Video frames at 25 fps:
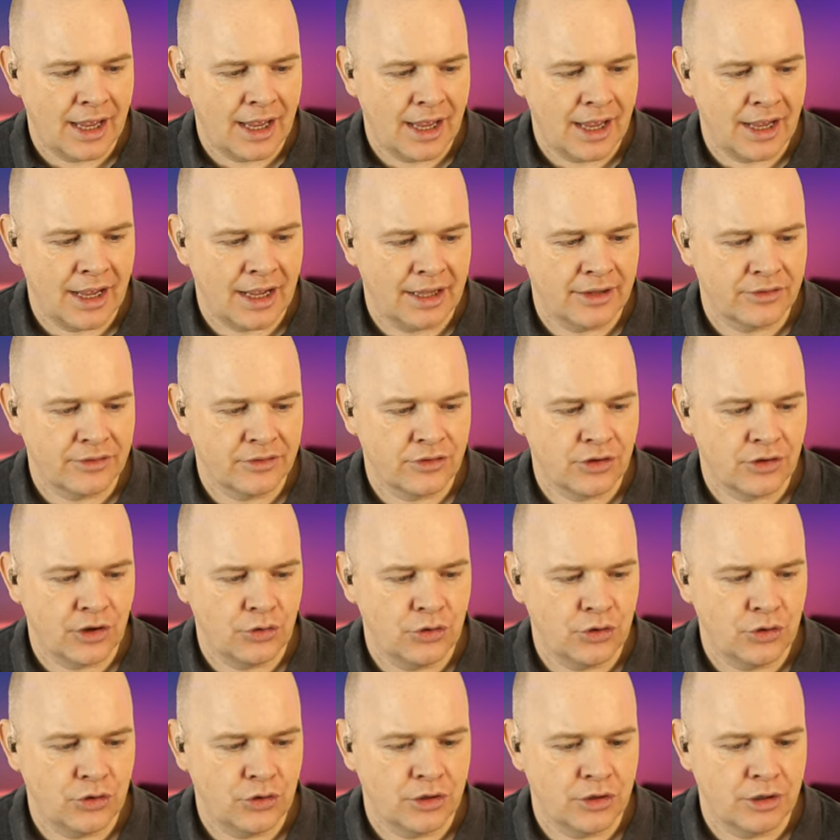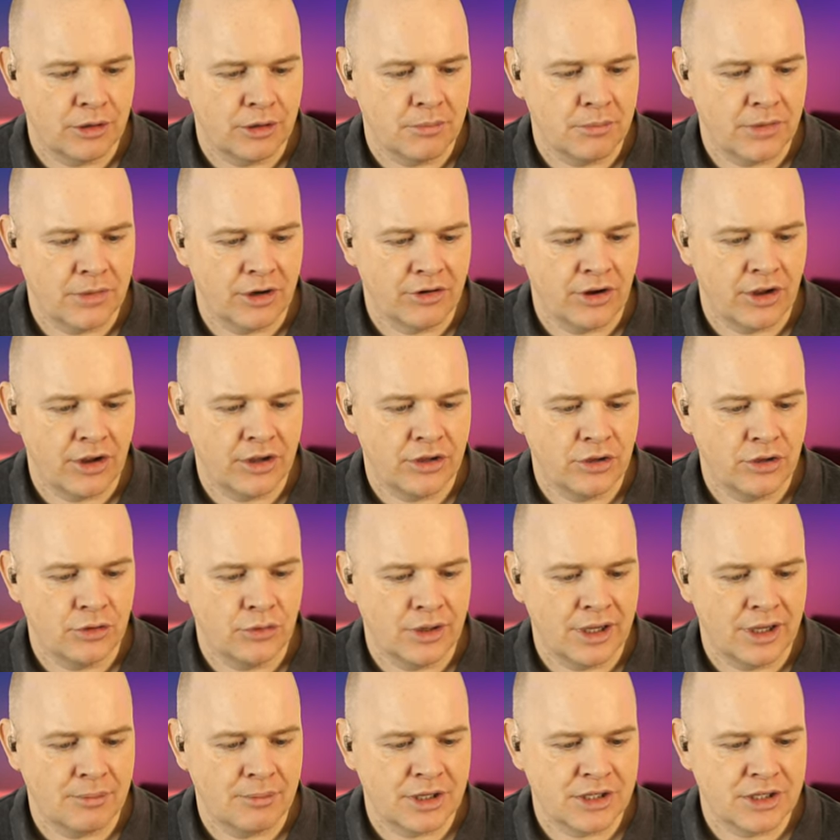uh, and so you can mirror
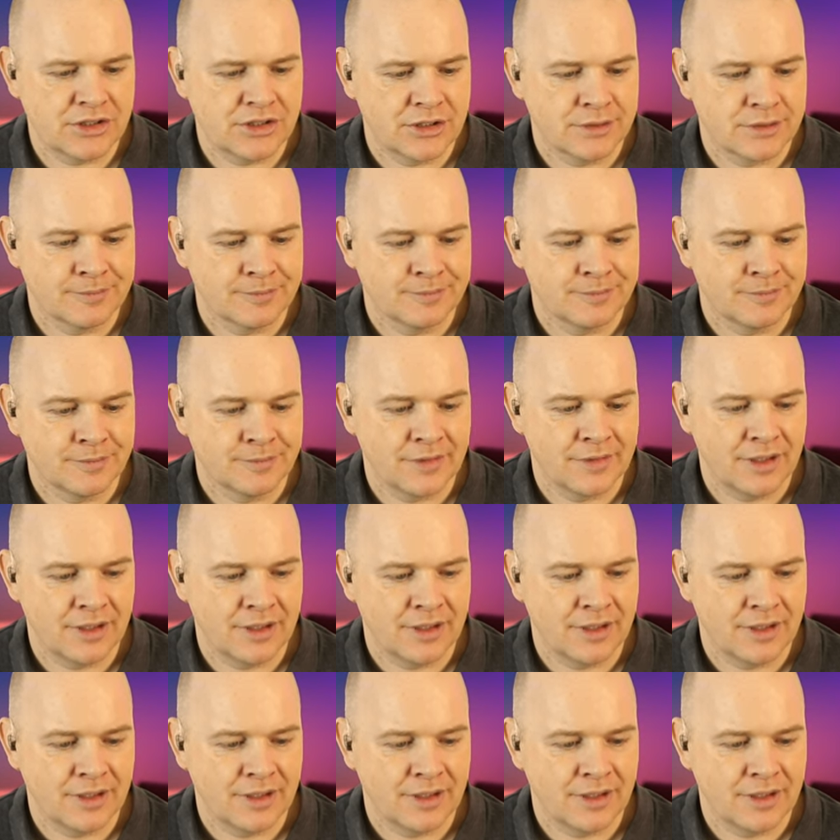your image